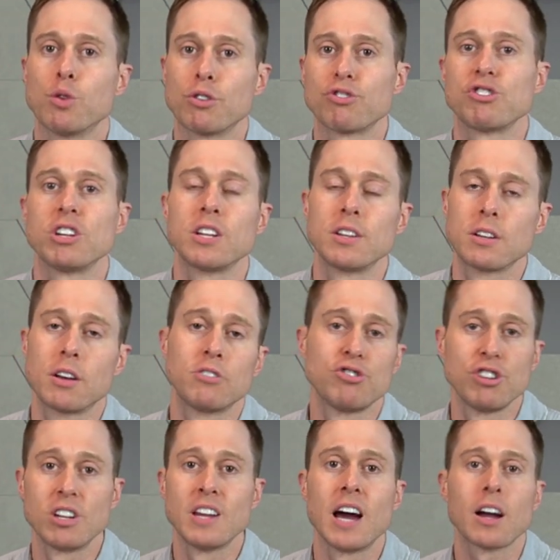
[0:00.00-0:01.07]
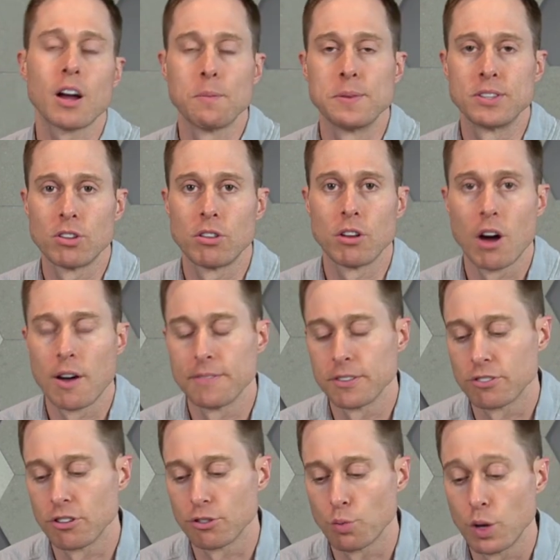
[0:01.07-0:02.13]
She didn't because she did not come into the office
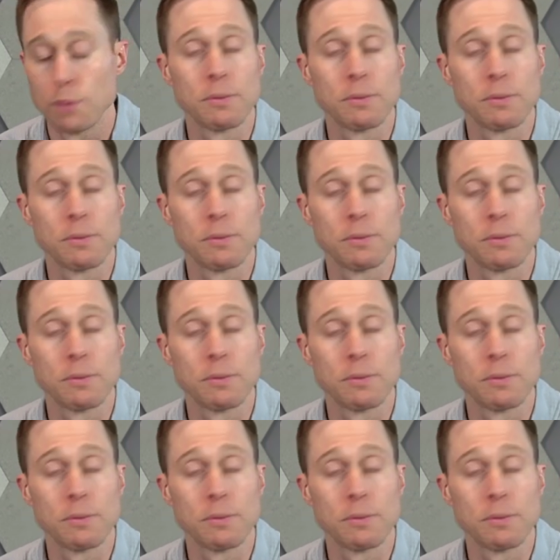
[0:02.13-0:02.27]
this week,